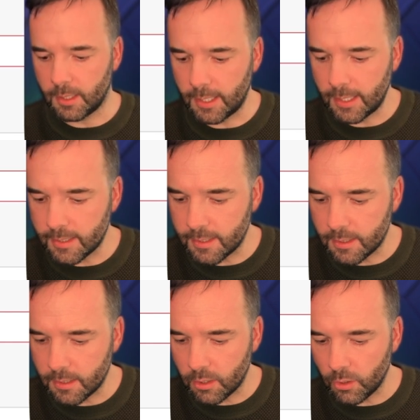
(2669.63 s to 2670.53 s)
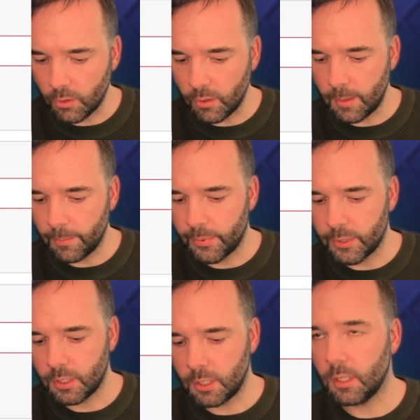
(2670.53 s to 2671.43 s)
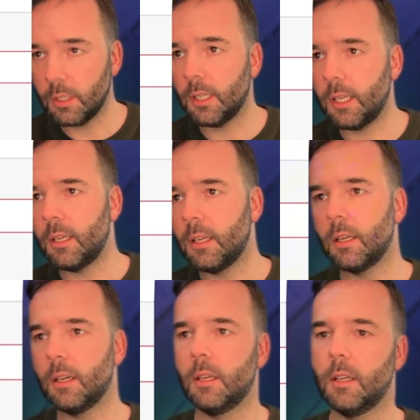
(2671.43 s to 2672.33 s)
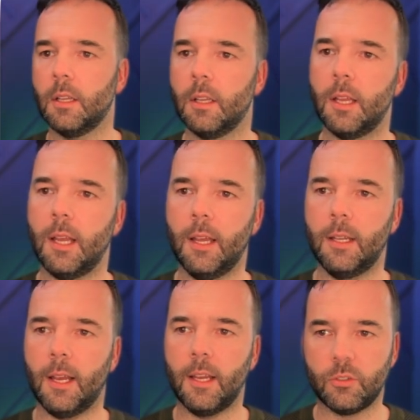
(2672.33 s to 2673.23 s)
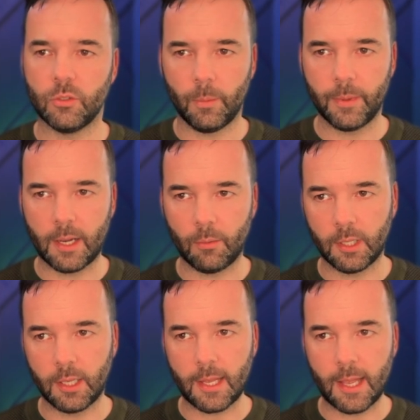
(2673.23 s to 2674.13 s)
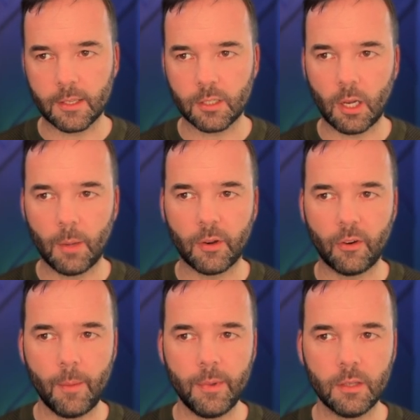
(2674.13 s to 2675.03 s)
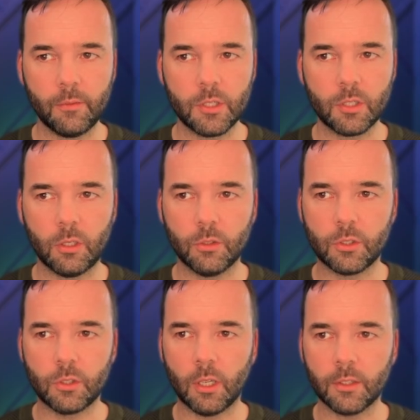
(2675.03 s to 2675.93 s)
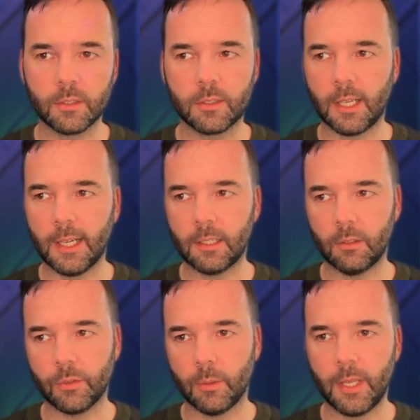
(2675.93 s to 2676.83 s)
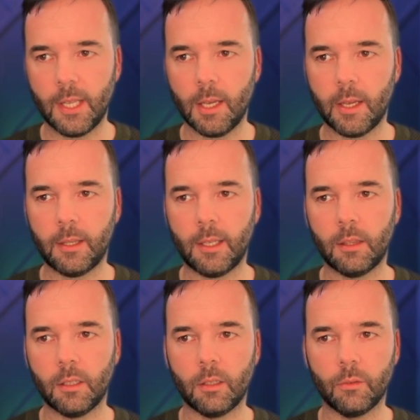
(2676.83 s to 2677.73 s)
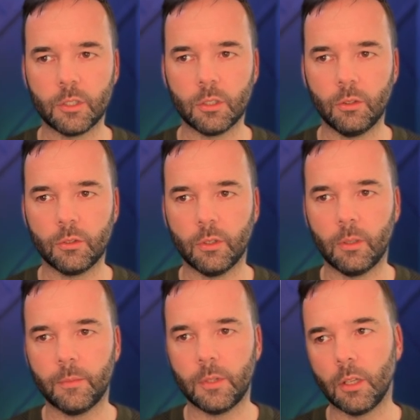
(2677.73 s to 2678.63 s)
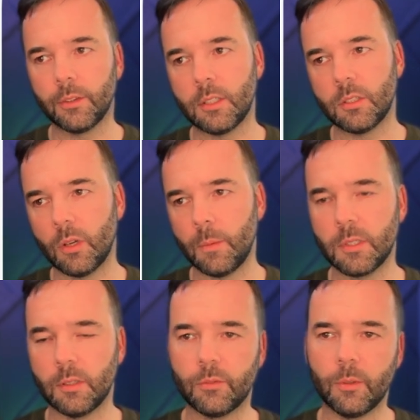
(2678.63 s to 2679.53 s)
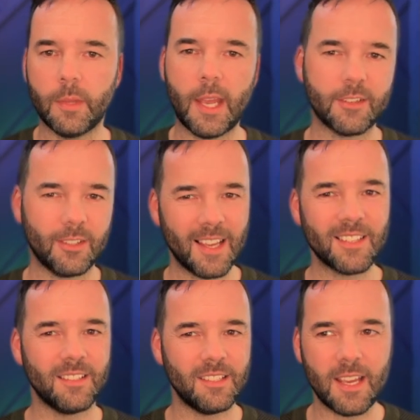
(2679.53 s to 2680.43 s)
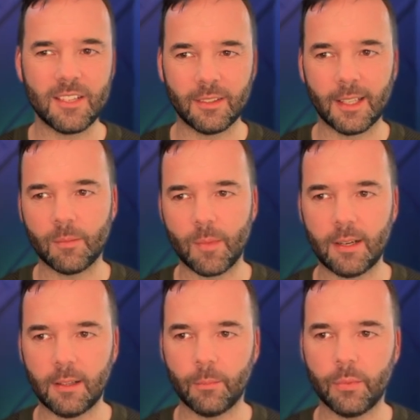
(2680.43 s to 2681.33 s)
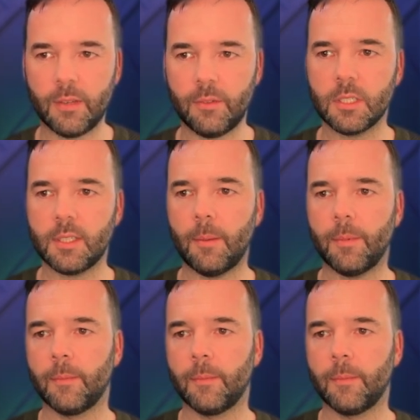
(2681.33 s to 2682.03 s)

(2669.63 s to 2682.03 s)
description here, and I drop that one in there. So I'm grabbing the results dot title from here, and then the results from dot description from there. So that's the JSON that it made in the previous step.